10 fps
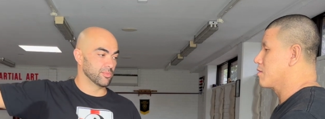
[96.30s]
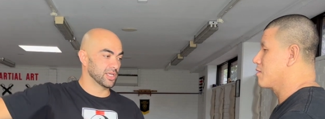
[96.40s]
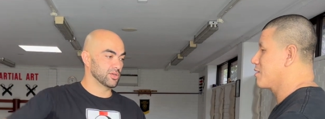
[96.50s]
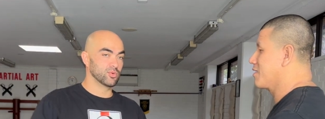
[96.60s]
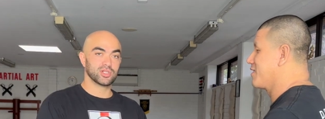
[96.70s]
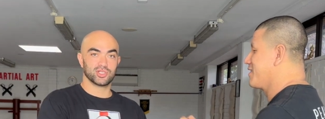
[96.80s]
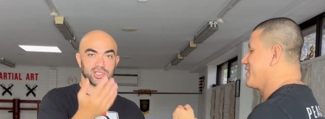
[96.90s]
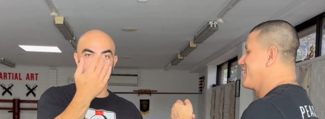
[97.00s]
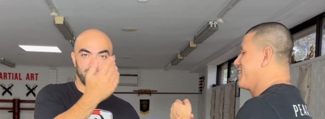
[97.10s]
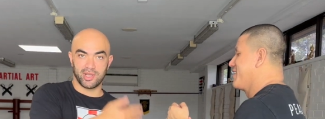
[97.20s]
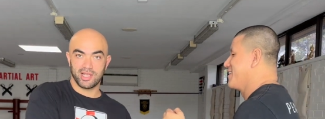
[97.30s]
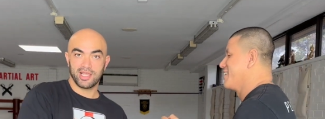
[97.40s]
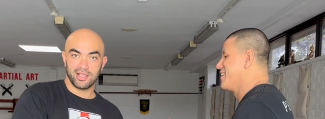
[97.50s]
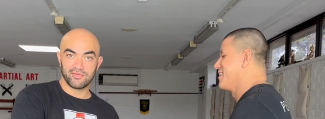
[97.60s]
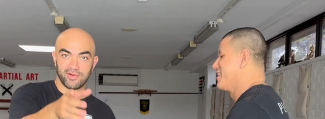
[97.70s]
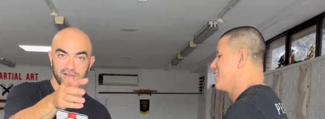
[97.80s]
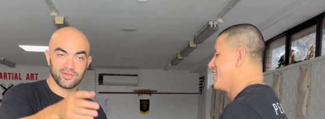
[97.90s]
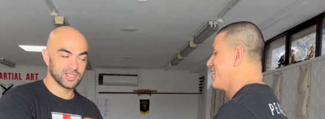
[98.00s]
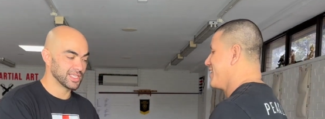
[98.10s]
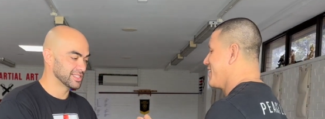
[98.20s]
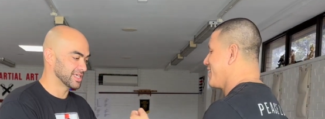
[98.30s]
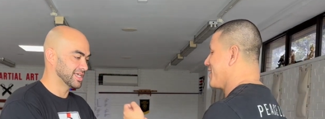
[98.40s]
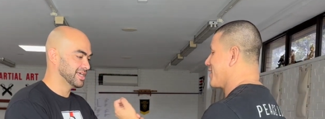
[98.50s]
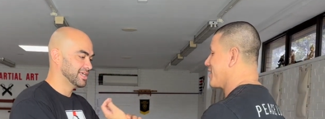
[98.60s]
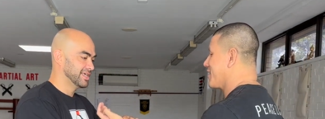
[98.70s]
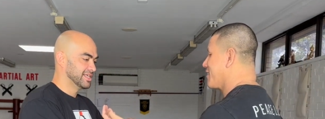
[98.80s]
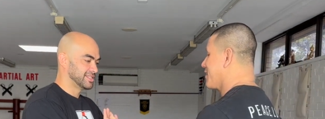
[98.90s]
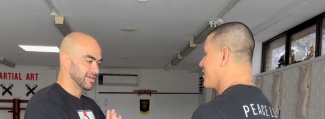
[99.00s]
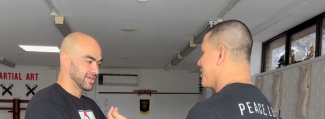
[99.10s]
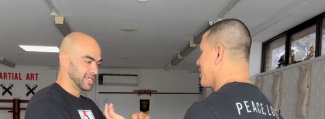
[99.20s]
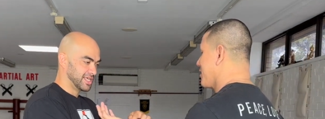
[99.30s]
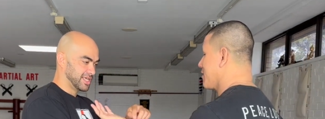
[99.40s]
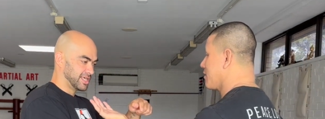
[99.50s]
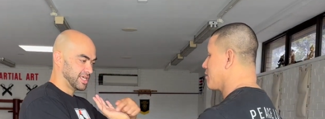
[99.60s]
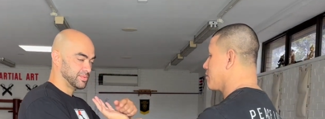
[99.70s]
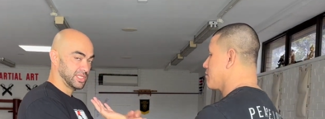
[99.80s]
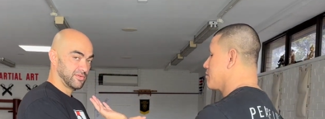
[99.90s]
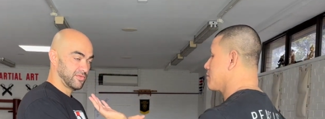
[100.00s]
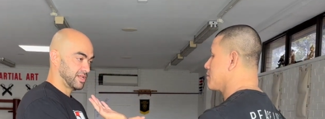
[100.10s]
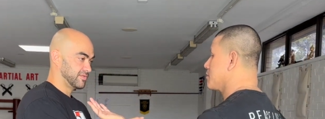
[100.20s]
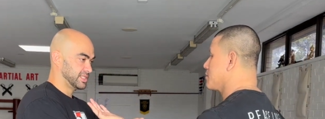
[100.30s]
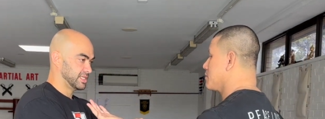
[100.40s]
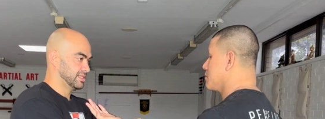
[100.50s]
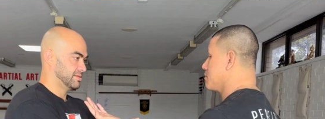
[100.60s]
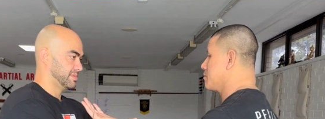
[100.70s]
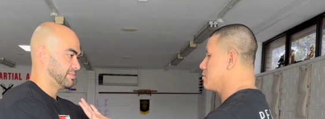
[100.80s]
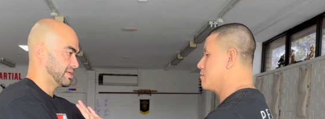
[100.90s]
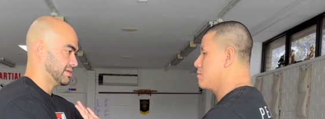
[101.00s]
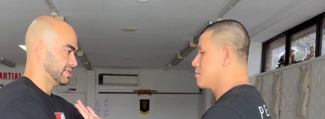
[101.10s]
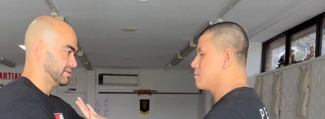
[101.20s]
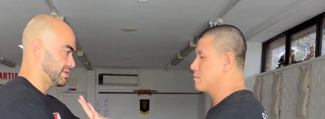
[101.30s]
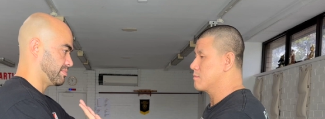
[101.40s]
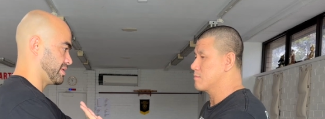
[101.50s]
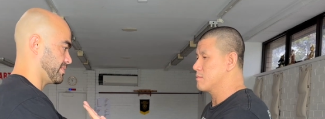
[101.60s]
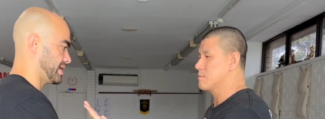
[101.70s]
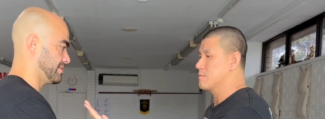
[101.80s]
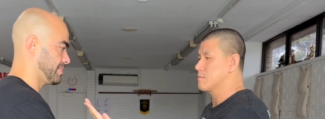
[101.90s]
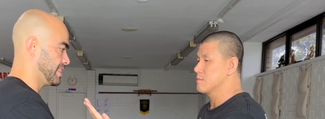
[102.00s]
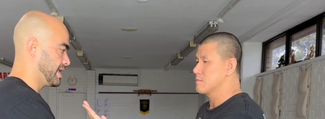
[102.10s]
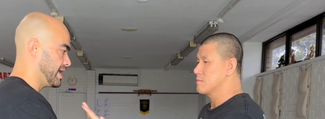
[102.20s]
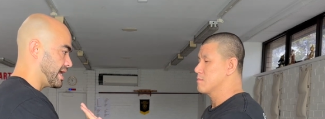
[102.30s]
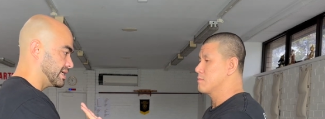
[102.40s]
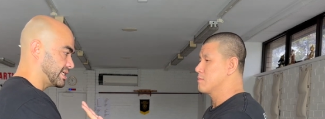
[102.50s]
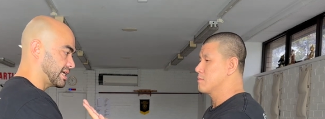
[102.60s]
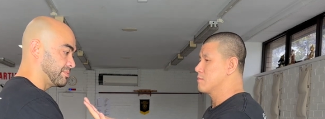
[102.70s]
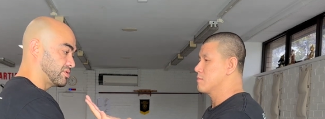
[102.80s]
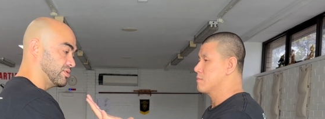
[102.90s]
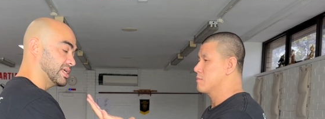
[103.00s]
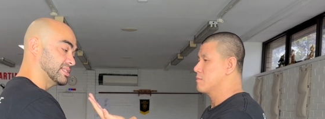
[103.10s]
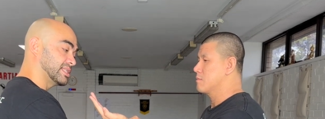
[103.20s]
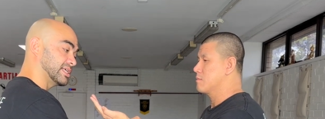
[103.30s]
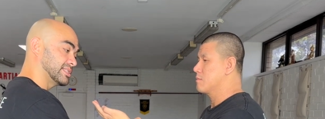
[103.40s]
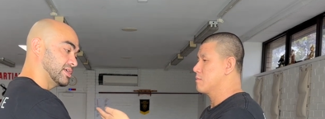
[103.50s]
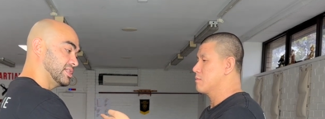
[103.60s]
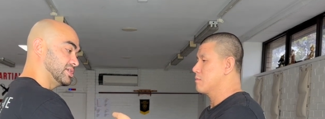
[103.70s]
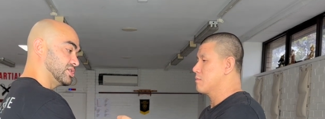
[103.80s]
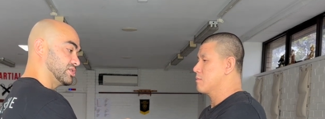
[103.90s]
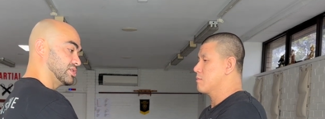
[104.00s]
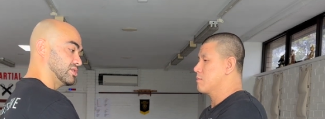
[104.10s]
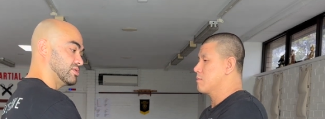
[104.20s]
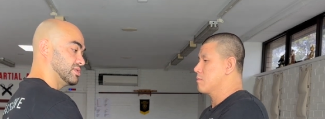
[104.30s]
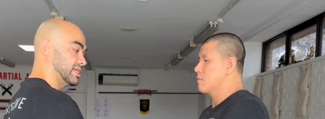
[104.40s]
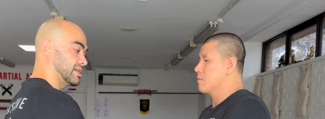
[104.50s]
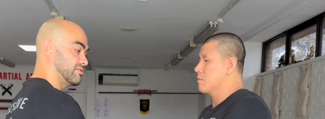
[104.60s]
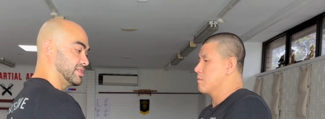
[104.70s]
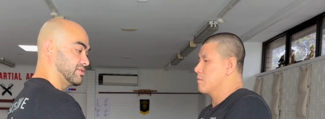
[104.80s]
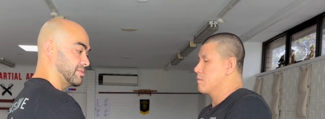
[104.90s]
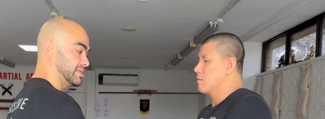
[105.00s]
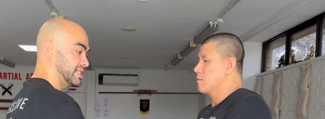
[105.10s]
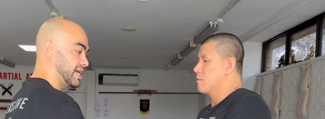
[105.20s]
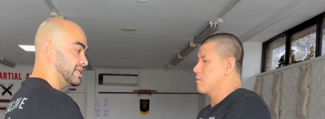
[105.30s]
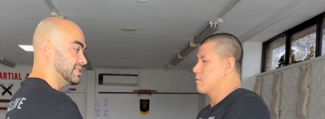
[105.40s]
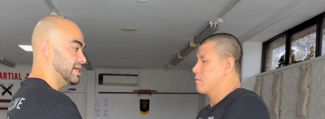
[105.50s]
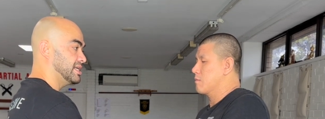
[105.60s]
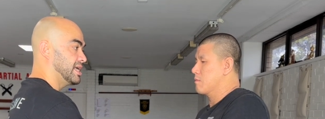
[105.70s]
Speaker 1: but you want to just keep it in front of your center, yeah? So he keeps it in front of your center, and then this way, yeah? As I come through, you can start slowly, just using the Huen Sau to redirect me to the outside.